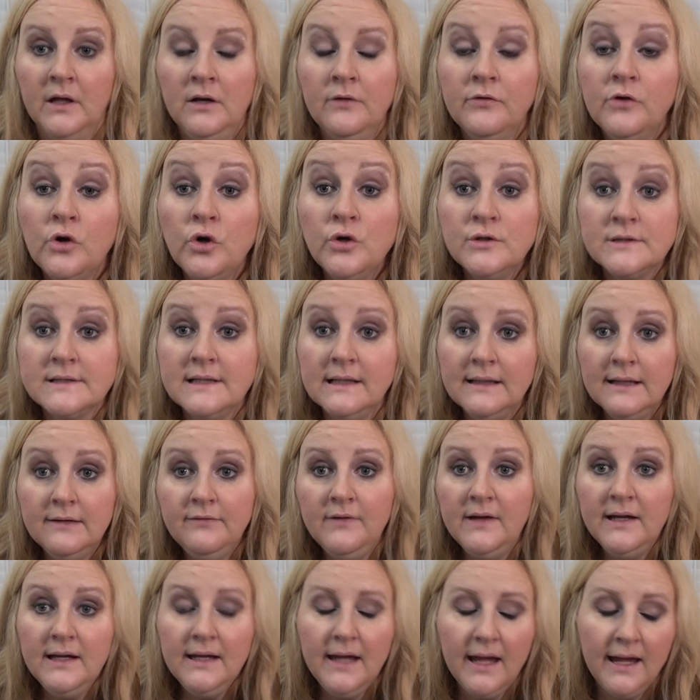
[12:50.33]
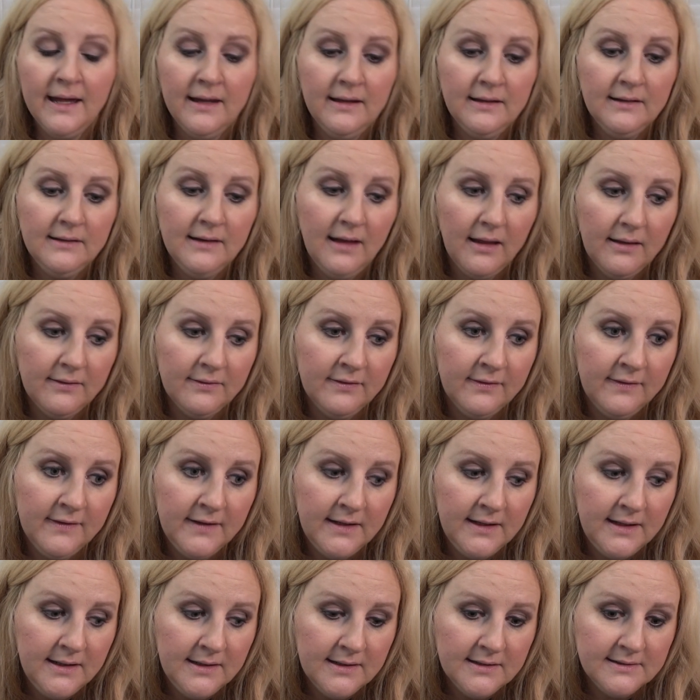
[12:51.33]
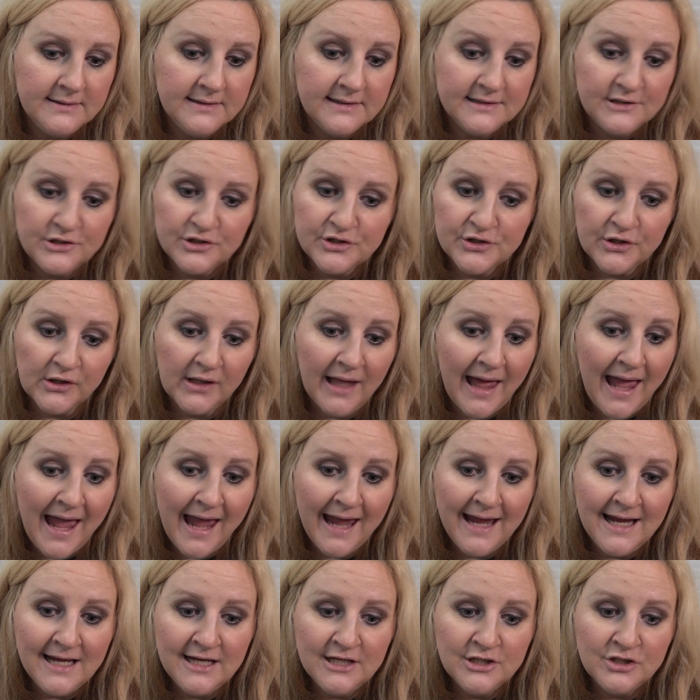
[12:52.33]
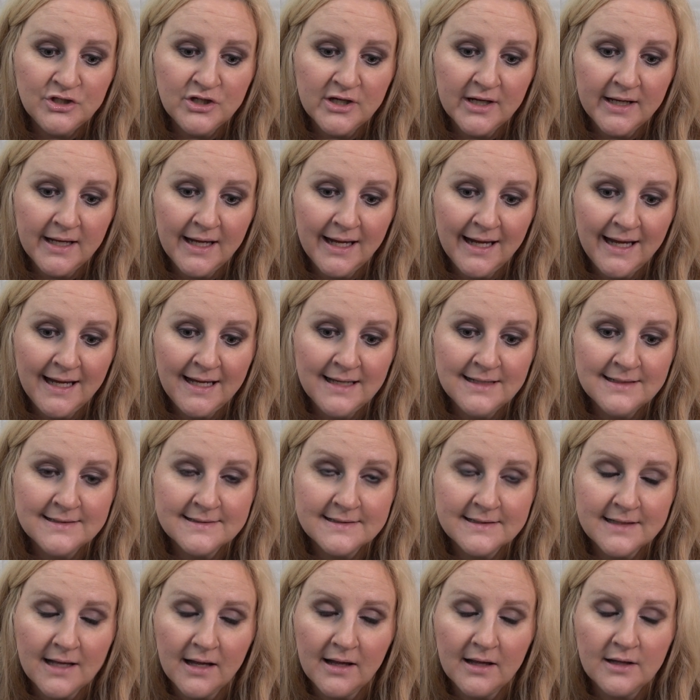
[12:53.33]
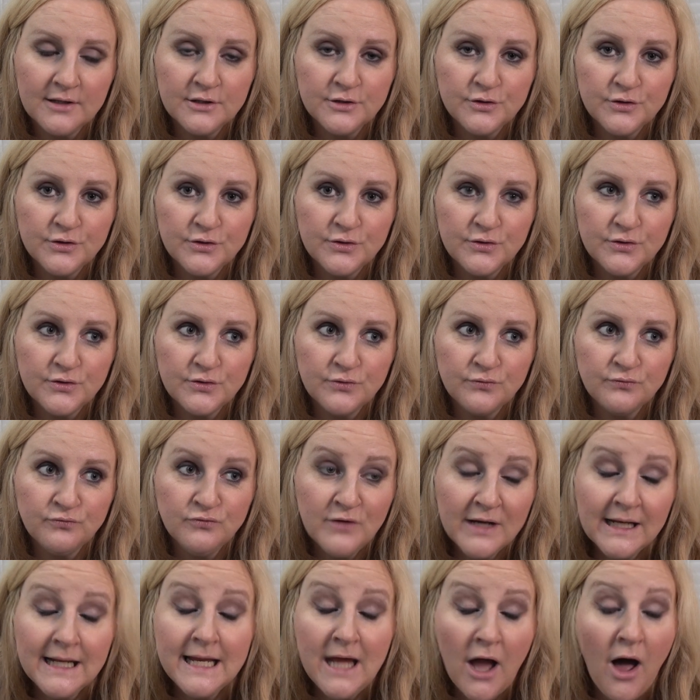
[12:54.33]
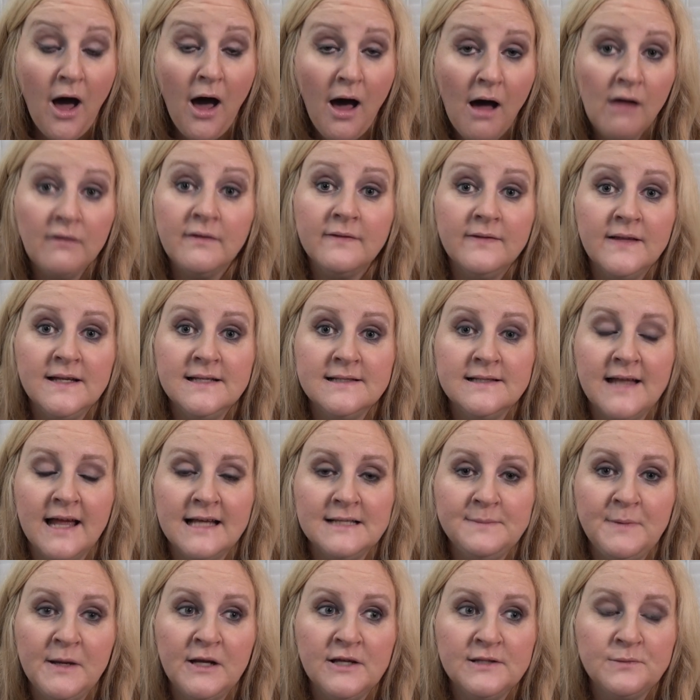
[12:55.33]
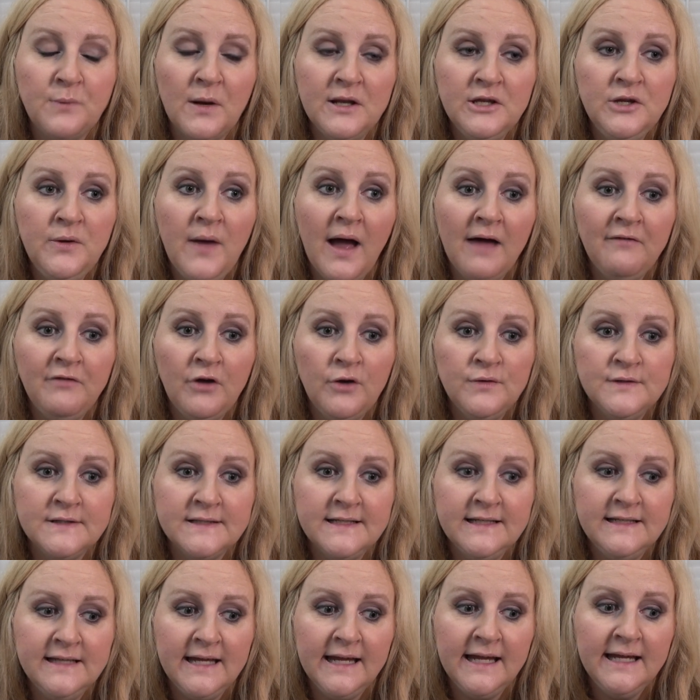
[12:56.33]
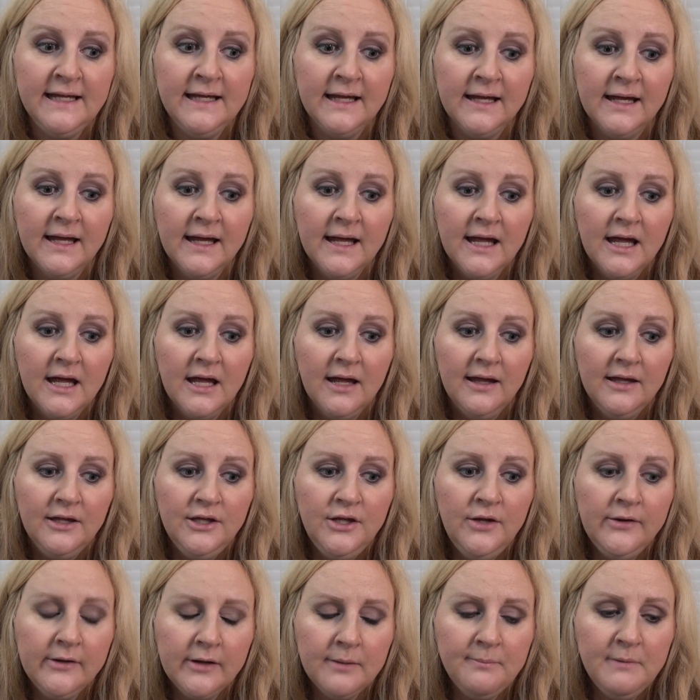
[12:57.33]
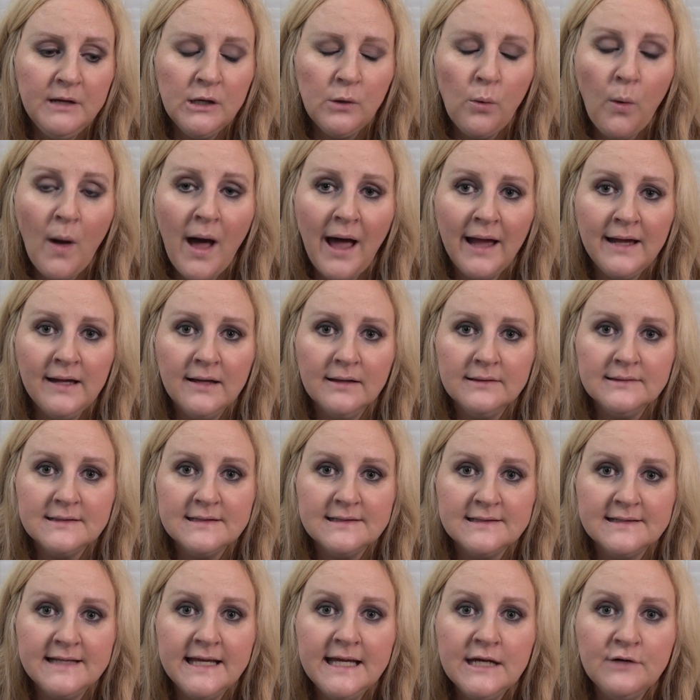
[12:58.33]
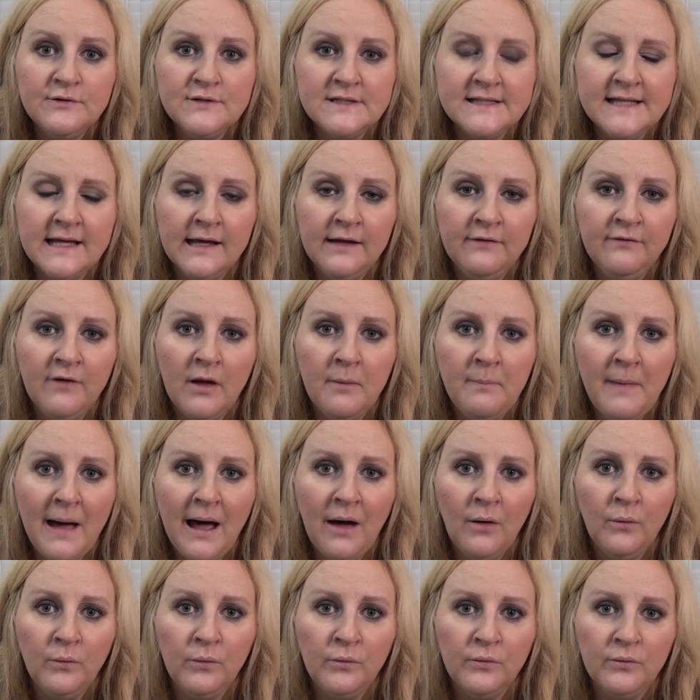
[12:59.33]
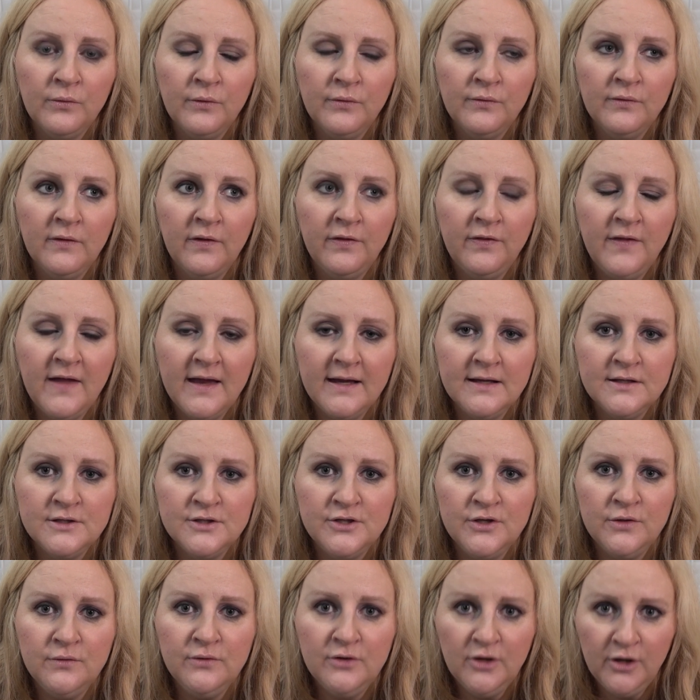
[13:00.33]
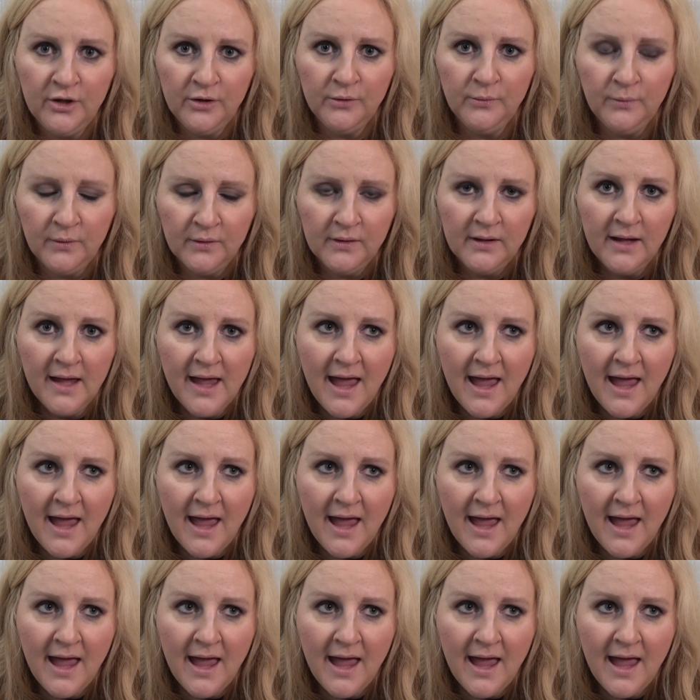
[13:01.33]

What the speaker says: And of course, living in the digital age is really hard these days, because when you have OCD, you can be quite secretive about the things you do.